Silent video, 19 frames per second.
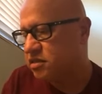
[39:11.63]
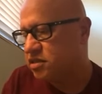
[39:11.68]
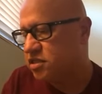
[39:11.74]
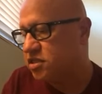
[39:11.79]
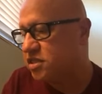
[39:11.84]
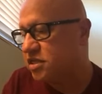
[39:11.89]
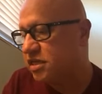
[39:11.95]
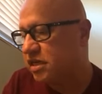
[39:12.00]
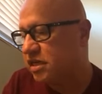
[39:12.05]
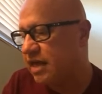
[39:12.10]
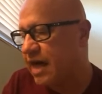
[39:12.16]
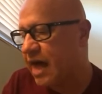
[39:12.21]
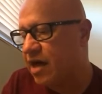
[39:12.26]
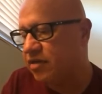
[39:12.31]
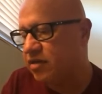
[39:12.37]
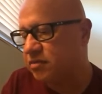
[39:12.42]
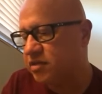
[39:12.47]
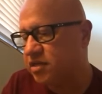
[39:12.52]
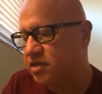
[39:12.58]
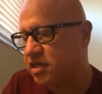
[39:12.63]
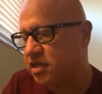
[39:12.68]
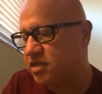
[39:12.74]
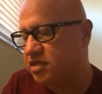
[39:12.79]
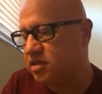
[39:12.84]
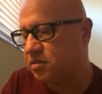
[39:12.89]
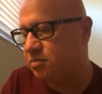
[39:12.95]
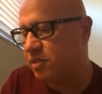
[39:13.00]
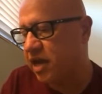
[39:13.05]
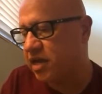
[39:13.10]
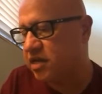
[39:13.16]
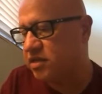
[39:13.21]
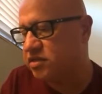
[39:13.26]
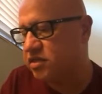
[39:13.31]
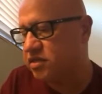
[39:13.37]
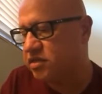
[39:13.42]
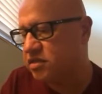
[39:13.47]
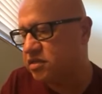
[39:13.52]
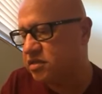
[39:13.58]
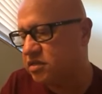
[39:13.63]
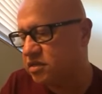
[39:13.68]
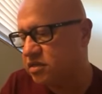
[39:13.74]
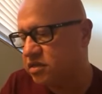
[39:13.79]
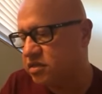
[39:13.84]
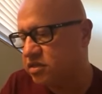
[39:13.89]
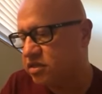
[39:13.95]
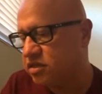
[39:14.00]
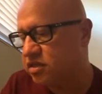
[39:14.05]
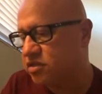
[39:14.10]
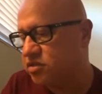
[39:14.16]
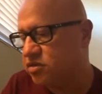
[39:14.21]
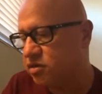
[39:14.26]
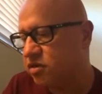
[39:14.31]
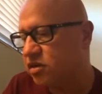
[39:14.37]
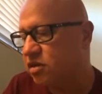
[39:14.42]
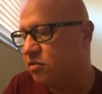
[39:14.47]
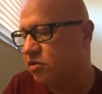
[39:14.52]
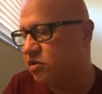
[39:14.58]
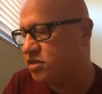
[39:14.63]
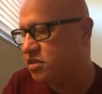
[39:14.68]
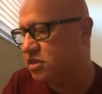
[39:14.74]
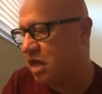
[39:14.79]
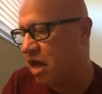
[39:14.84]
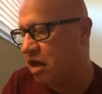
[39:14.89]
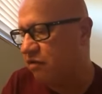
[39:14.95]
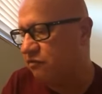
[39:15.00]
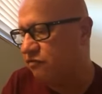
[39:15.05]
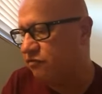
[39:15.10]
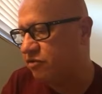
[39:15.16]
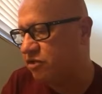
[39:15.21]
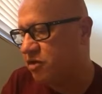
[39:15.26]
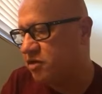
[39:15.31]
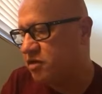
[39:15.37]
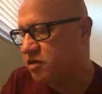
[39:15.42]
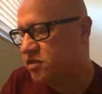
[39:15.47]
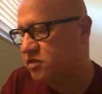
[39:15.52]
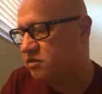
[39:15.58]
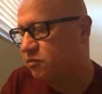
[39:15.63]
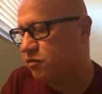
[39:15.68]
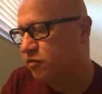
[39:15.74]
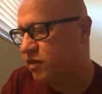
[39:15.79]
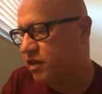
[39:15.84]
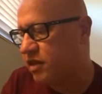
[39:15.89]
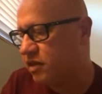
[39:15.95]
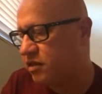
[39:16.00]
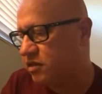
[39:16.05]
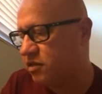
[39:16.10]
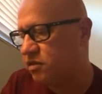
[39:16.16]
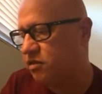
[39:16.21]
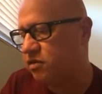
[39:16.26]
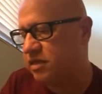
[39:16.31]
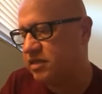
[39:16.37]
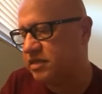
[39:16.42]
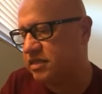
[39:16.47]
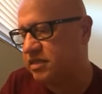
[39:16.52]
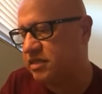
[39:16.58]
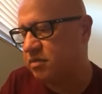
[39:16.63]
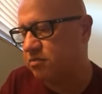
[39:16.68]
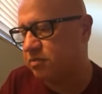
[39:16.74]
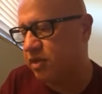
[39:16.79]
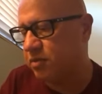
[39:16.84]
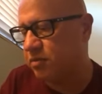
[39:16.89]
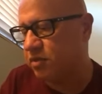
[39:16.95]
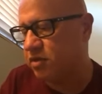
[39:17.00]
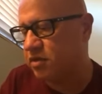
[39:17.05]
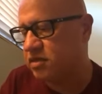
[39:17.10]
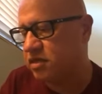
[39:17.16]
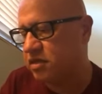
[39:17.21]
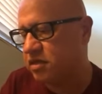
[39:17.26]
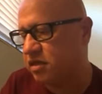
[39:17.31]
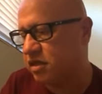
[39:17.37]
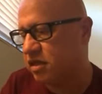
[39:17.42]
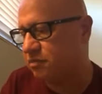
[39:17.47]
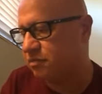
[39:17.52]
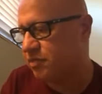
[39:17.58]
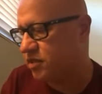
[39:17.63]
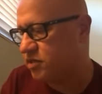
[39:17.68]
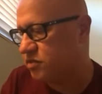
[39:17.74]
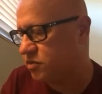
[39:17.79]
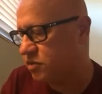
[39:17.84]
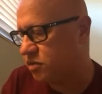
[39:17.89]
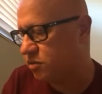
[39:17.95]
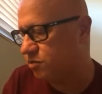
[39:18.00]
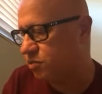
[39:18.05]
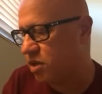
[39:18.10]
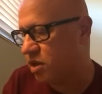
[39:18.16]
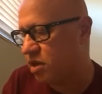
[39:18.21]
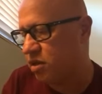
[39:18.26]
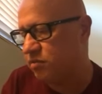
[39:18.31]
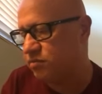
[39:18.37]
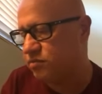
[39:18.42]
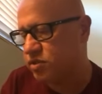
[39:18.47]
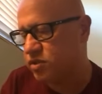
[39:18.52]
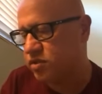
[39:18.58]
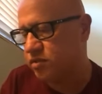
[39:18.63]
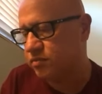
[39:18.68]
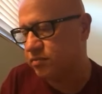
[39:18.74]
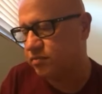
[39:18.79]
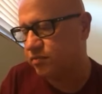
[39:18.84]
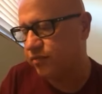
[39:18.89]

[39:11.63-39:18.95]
She didn't allow them to touch the pages. She turned them herself, smoothing out the creases and bubbles on the clippings with her palms.